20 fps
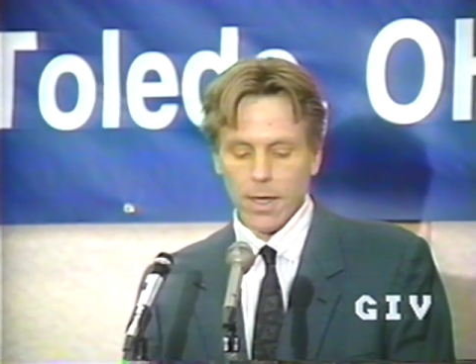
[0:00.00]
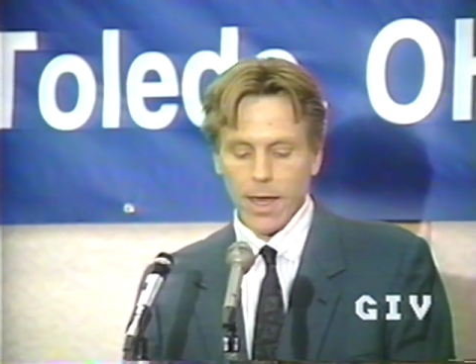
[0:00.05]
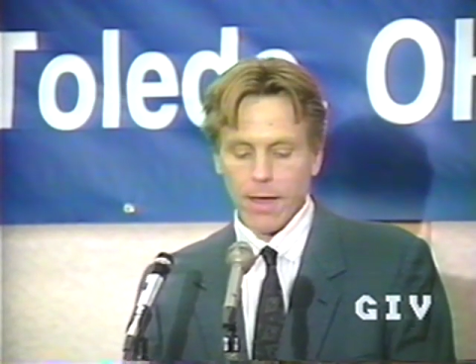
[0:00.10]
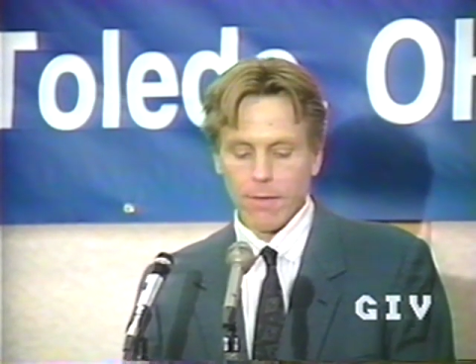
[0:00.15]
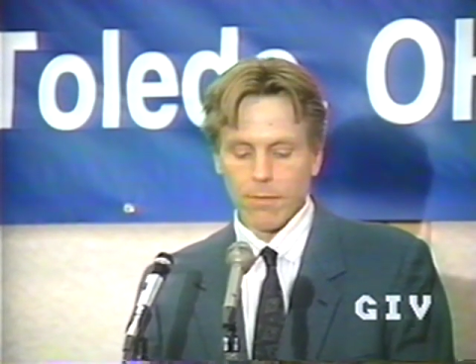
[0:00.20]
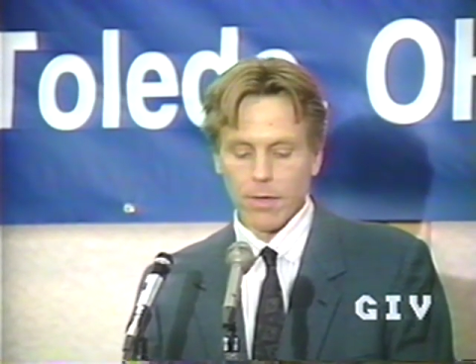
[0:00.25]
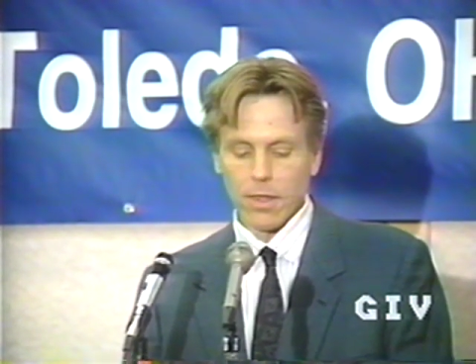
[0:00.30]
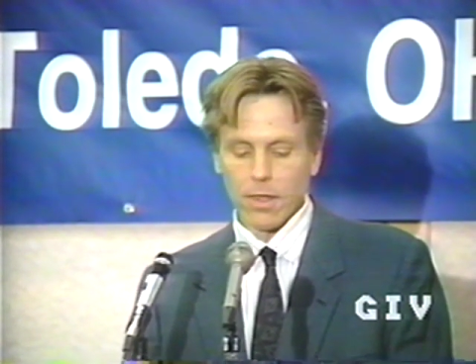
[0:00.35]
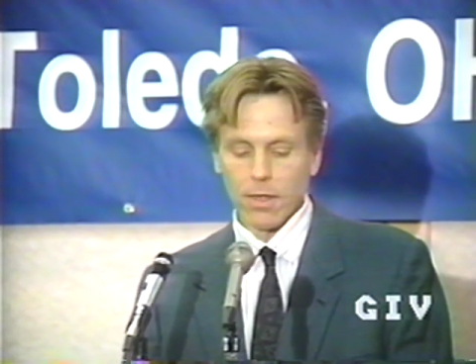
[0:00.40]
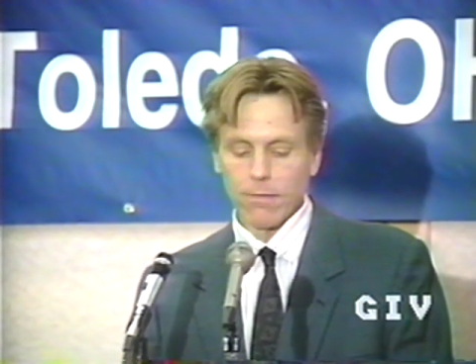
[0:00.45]

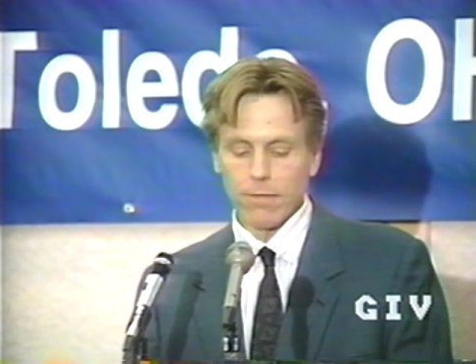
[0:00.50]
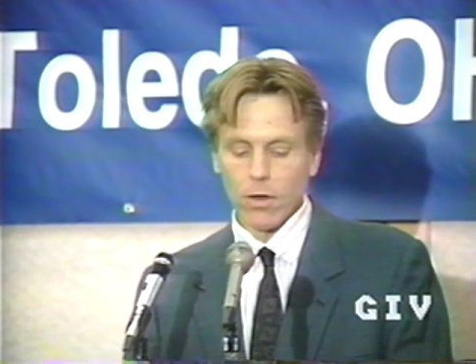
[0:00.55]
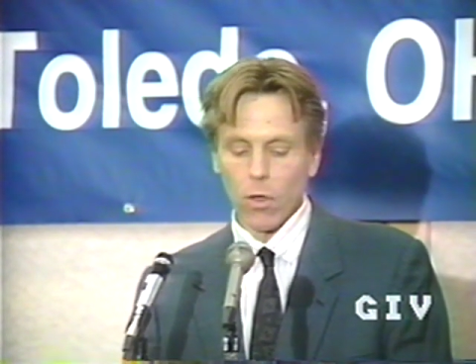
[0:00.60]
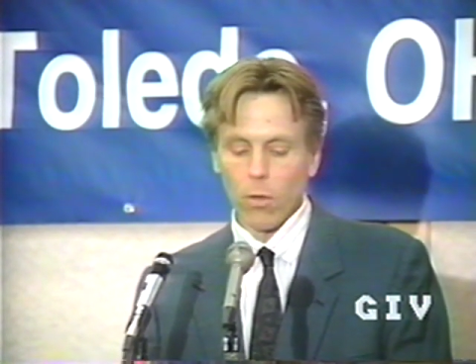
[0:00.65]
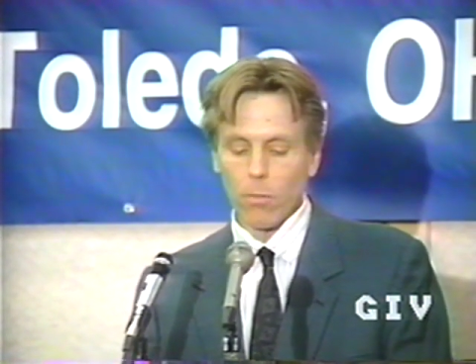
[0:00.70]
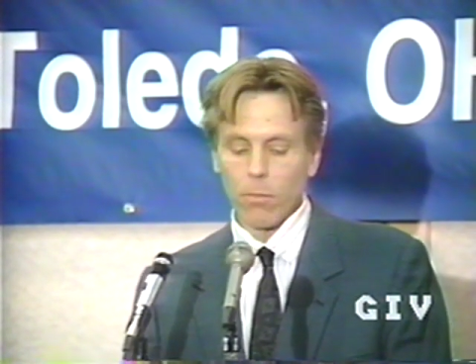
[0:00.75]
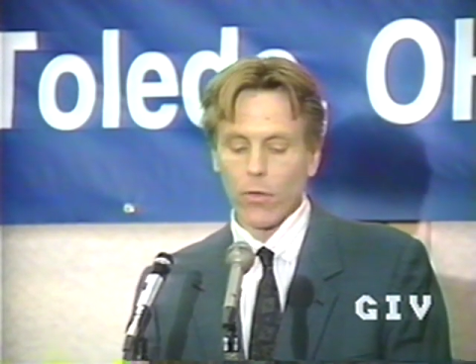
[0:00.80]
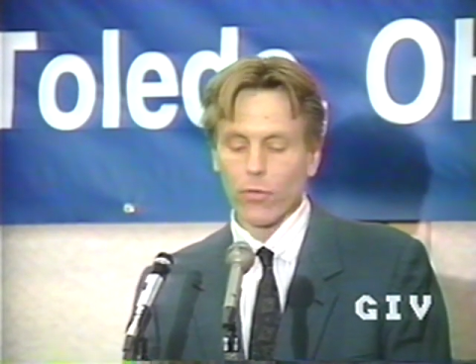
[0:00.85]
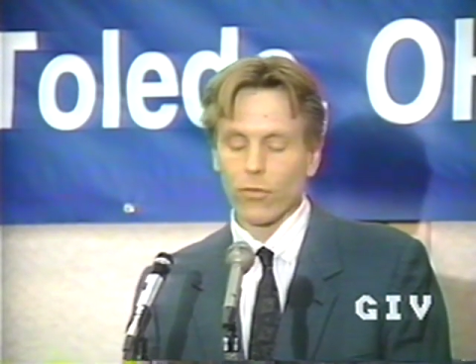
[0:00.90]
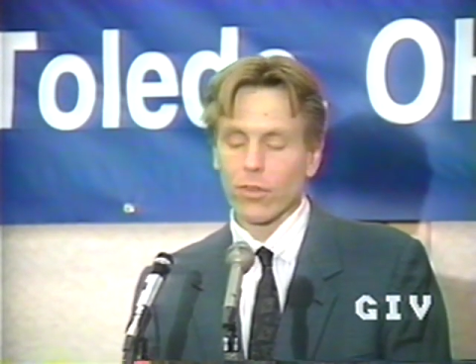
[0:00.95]
I was even
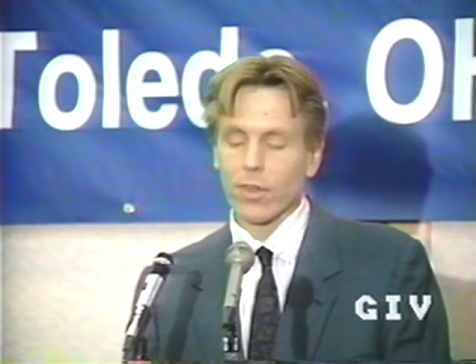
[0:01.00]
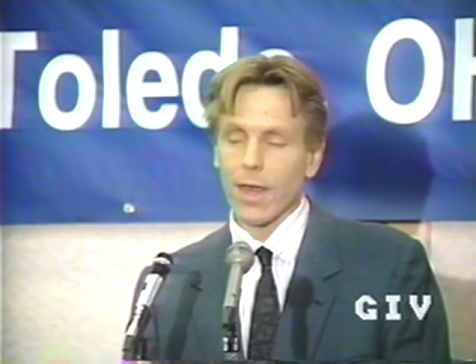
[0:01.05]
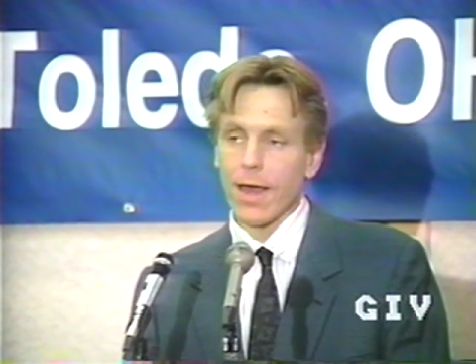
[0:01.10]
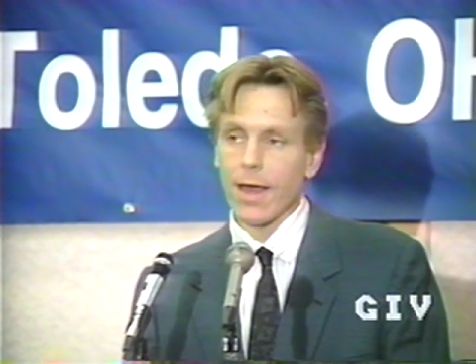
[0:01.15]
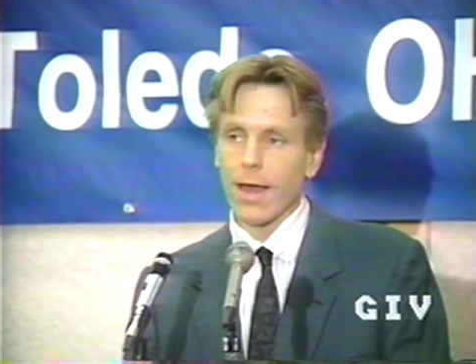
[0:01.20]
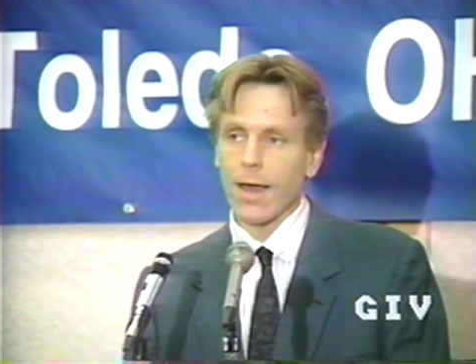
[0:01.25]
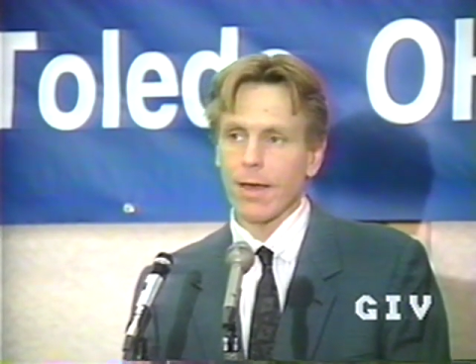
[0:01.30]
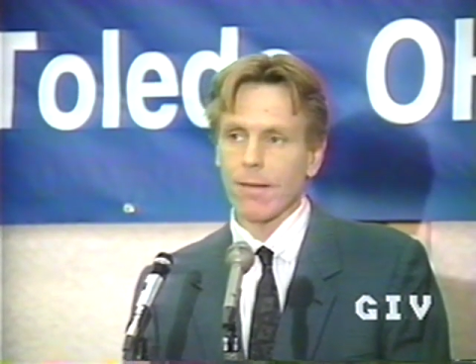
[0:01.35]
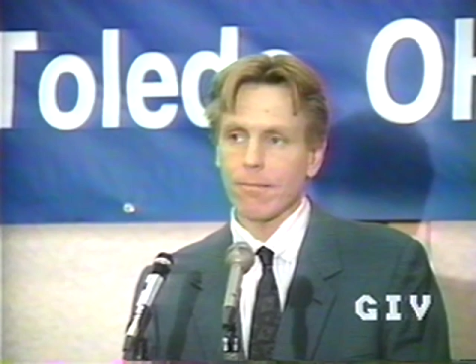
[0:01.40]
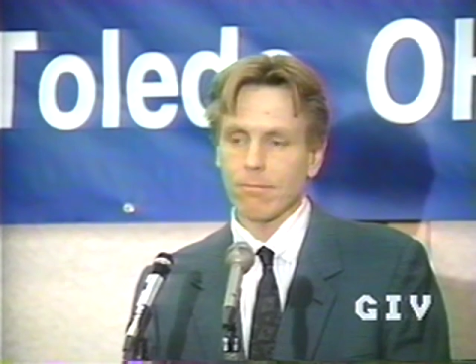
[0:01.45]
almost
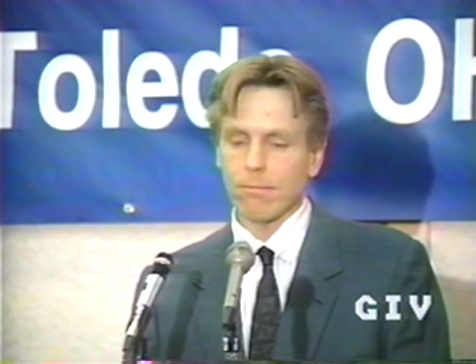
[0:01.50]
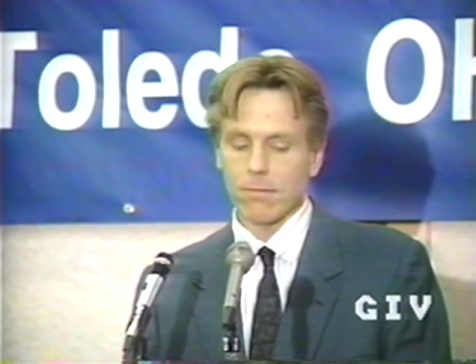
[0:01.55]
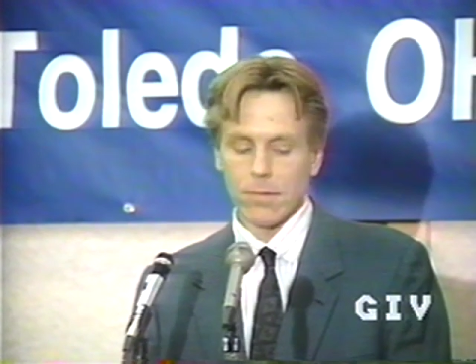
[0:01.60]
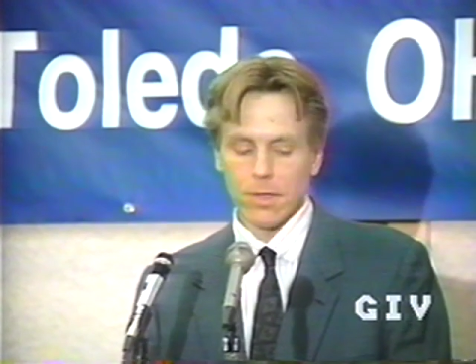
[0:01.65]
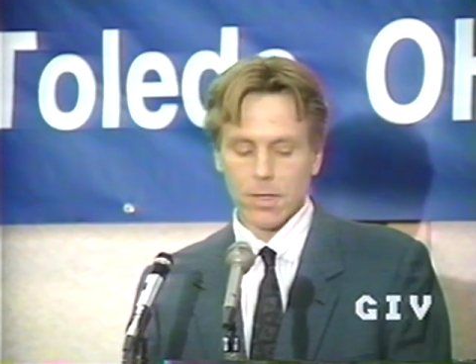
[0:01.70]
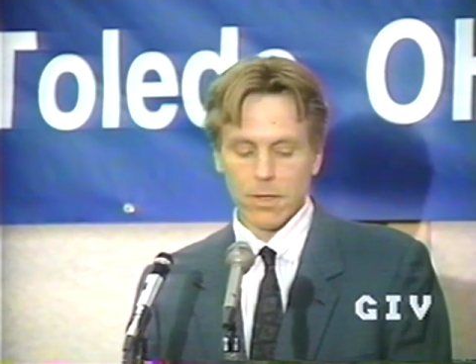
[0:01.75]
calm